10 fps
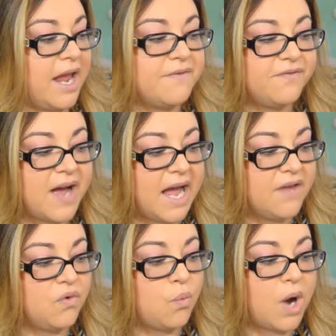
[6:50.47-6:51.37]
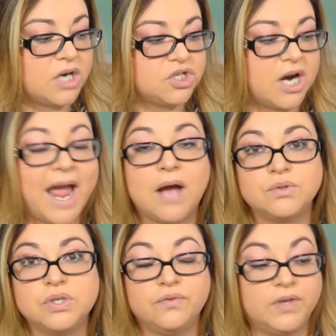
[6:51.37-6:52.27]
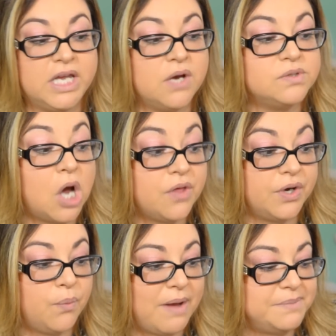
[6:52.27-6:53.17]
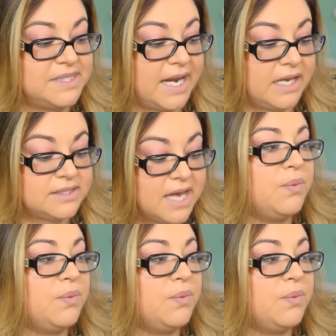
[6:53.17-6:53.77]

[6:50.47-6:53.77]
And five, watch our how-to videos on their website.